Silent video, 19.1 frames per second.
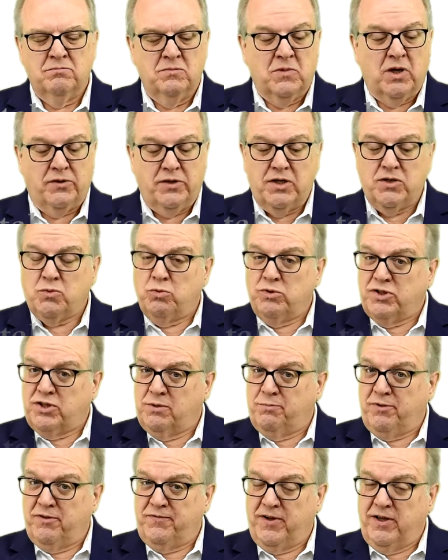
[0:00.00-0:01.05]
Now, these were
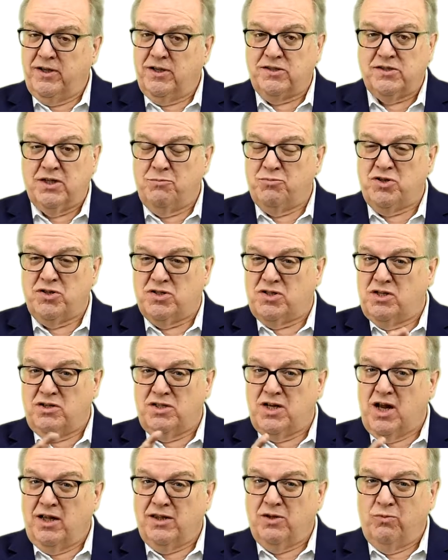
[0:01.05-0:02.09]
simplifying assumptions. That's
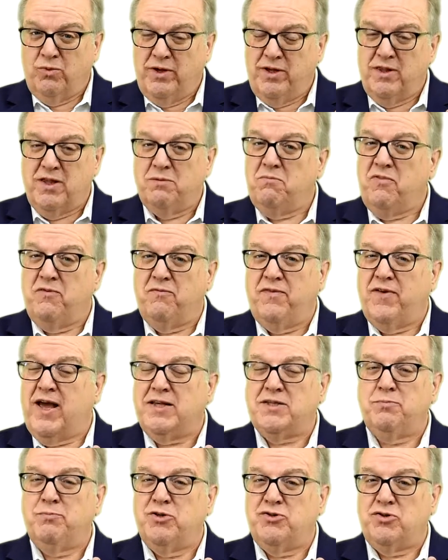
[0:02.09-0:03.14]
not the way that the
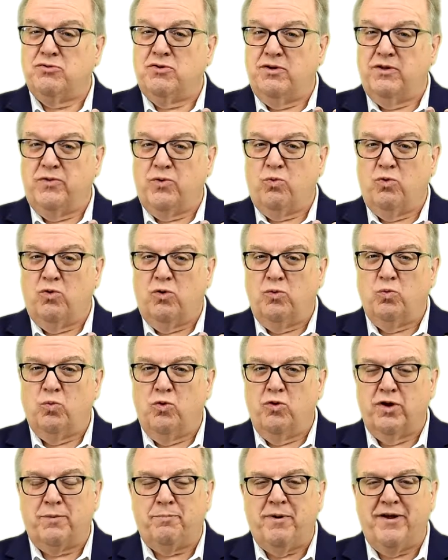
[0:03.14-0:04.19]
vast majority of the world
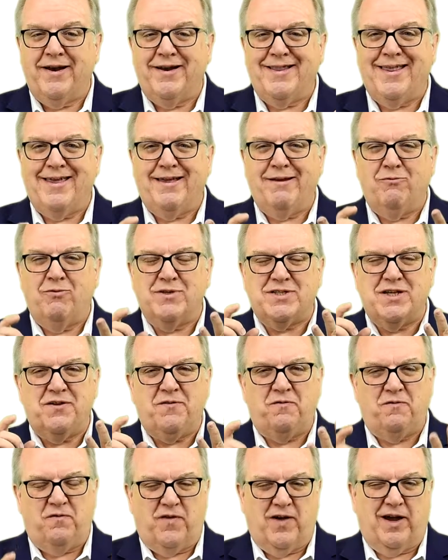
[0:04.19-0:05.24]
worked, but it was
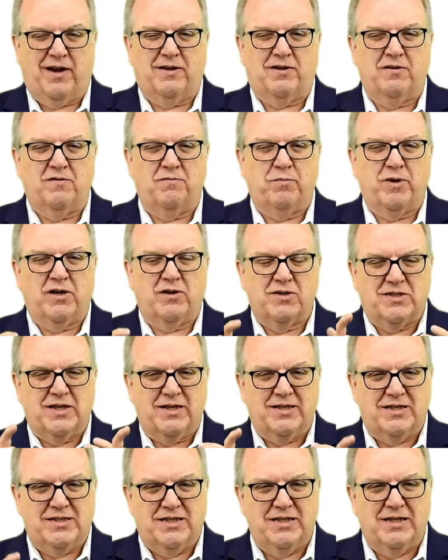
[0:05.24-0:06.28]
effective because
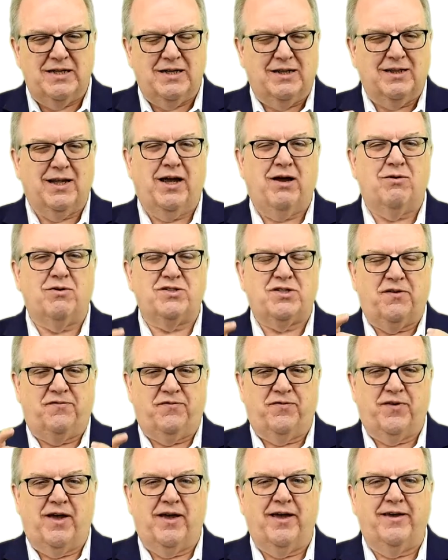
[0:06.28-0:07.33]
it did allow us to
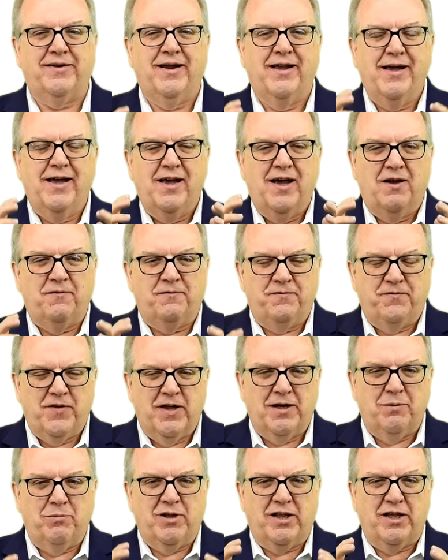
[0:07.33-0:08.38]
find a
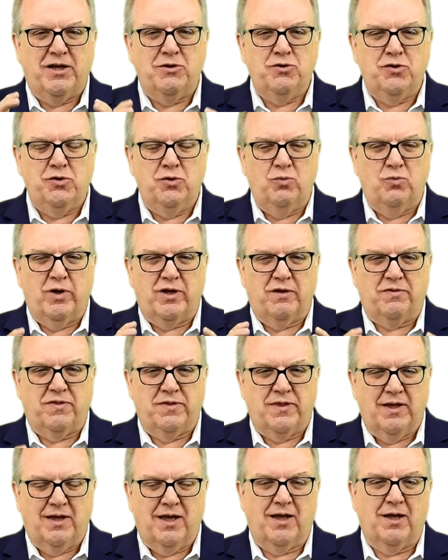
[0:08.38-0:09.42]
fundamentally new way of
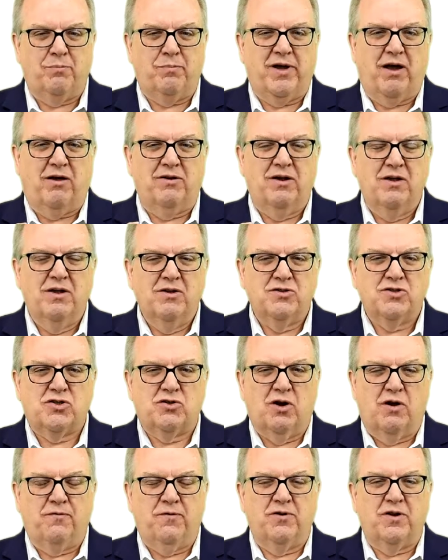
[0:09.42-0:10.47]
thinking about
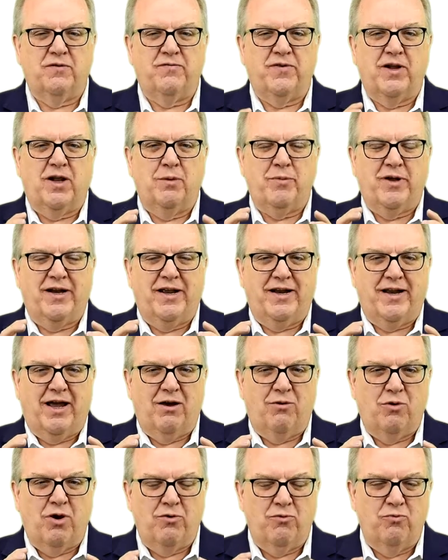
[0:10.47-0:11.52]
software development and
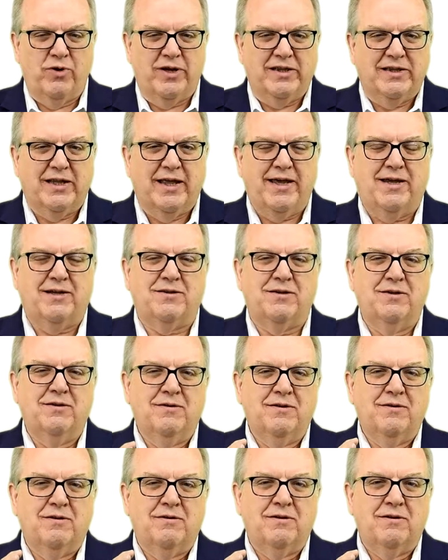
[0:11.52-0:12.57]
how I relate
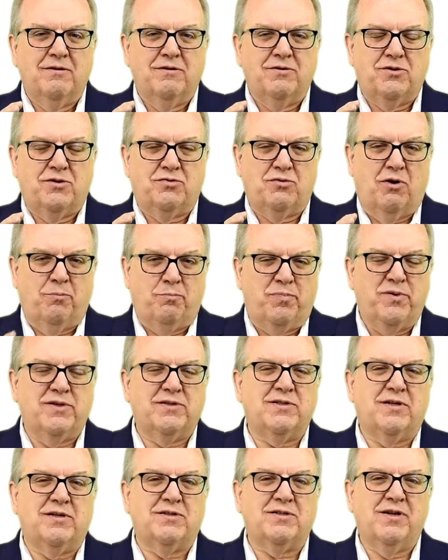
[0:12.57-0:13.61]
to our
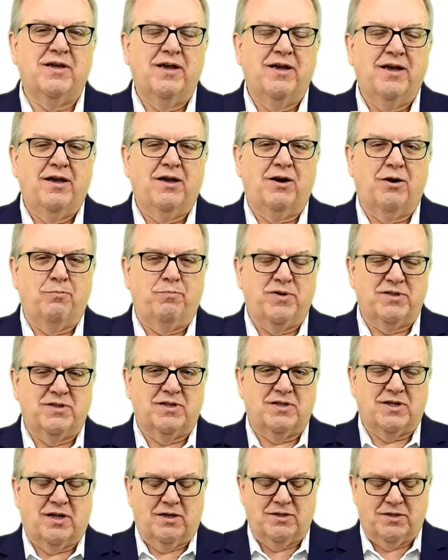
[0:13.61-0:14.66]
business and our
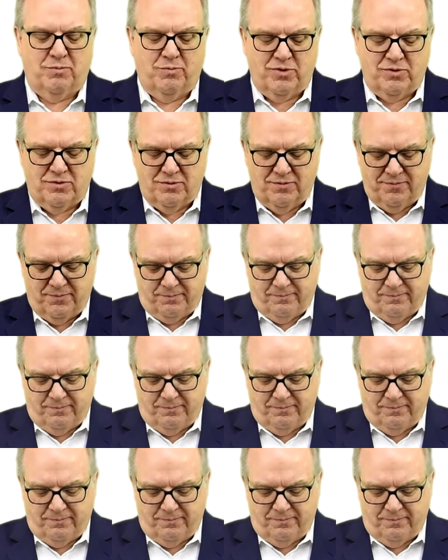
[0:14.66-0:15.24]
business customers.